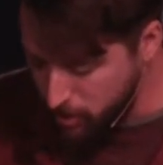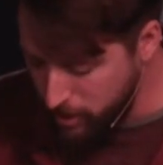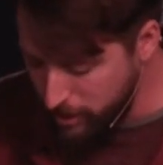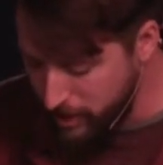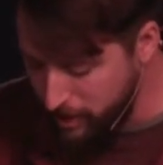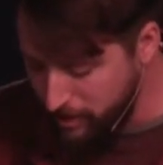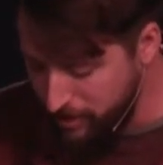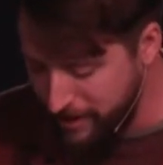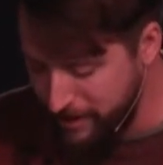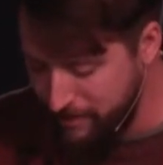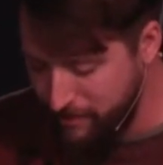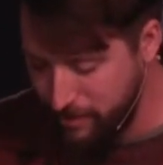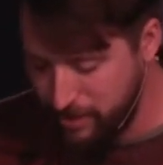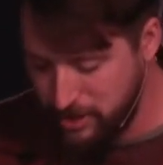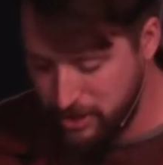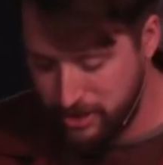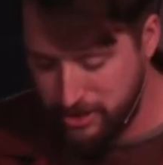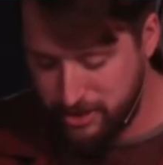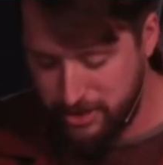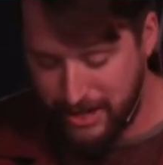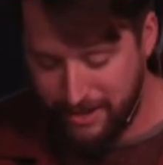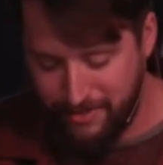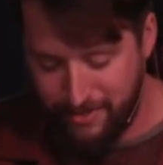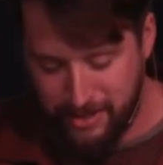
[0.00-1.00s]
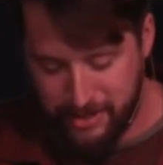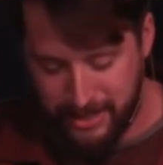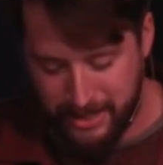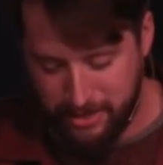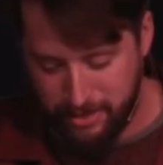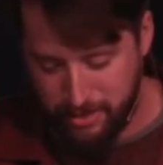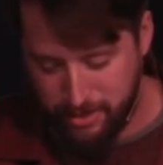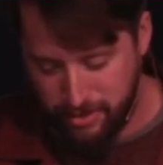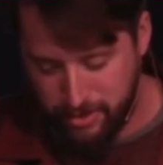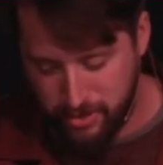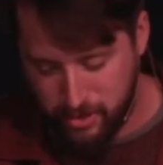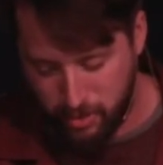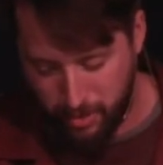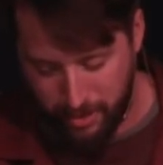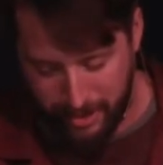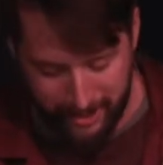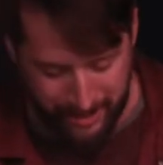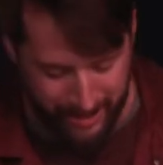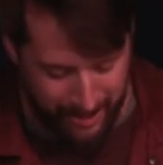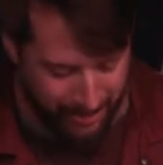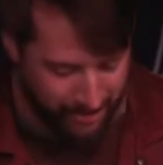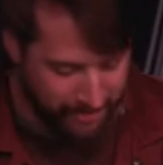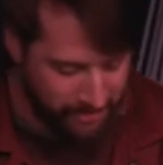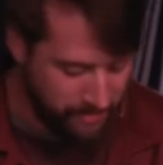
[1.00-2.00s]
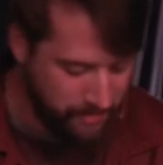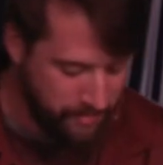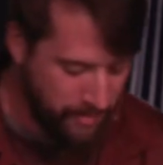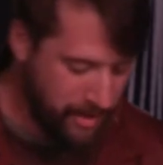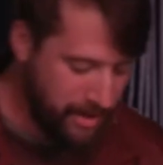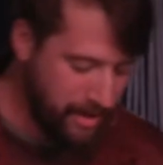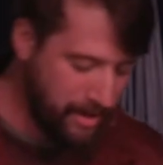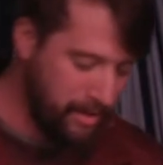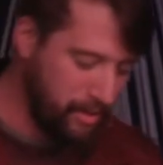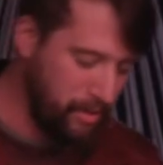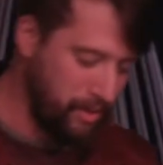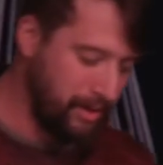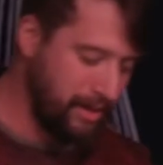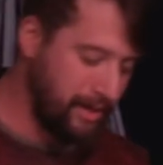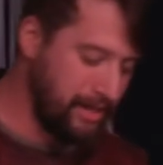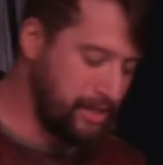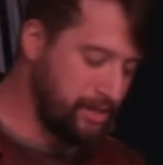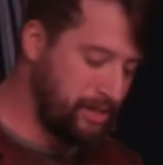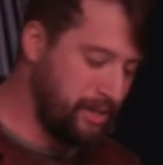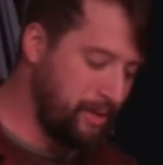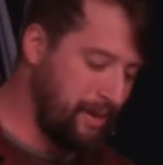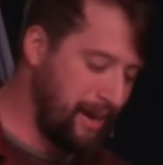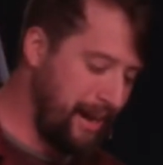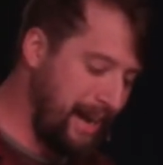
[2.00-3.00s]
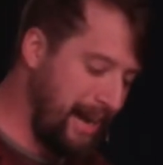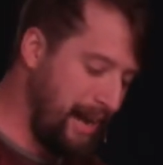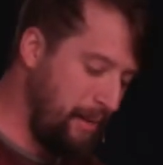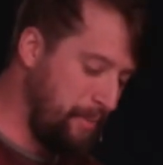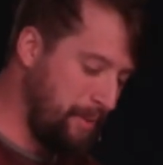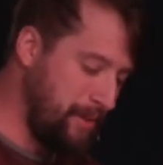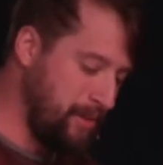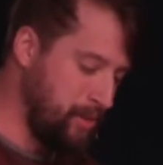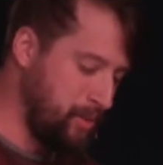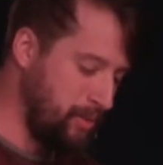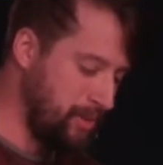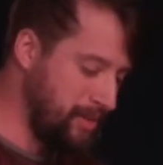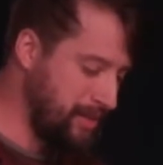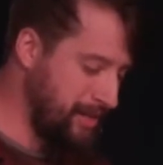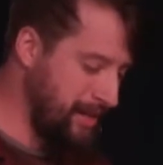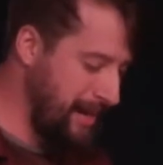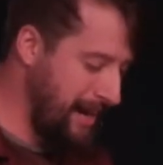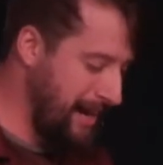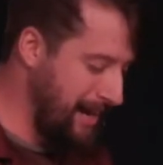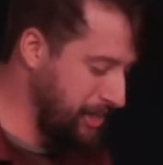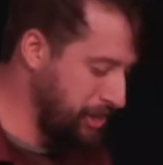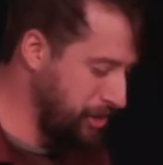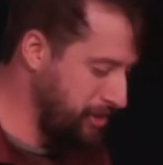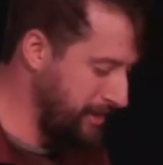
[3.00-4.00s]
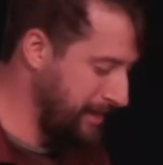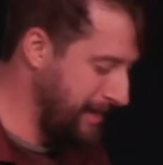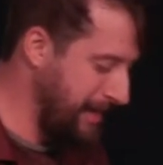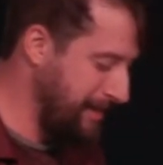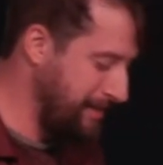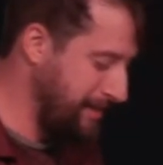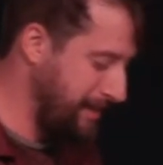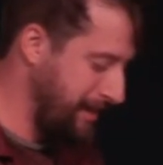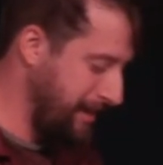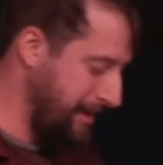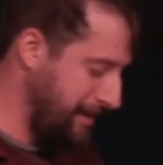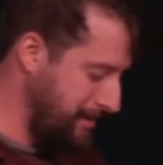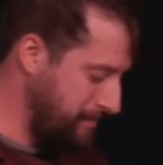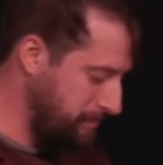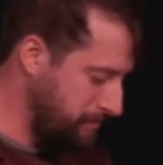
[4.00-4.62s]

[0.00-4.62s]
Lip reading: going to read verses 17 through 20 now. We're going to see what happens once they actually get there.